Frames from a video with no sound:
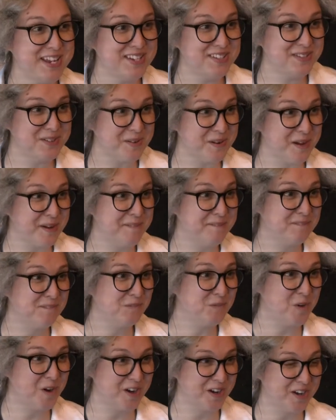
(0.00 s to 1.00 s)
soda,
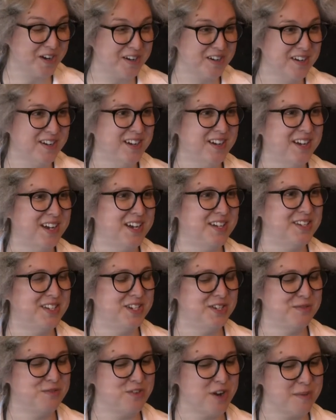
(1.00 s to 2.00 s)
water, and then you
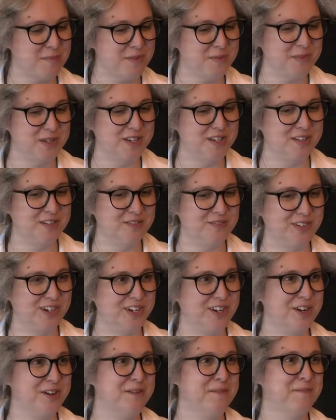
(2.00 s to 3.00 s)
drop them in
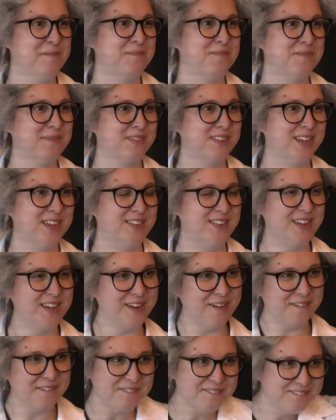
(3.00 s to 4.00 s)
vinegar and they
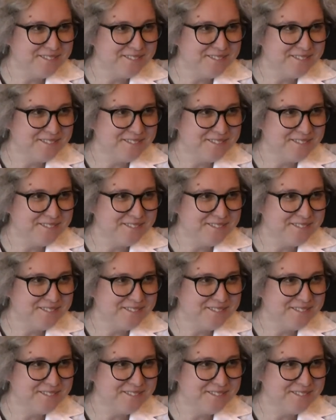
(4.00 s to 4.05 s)
go.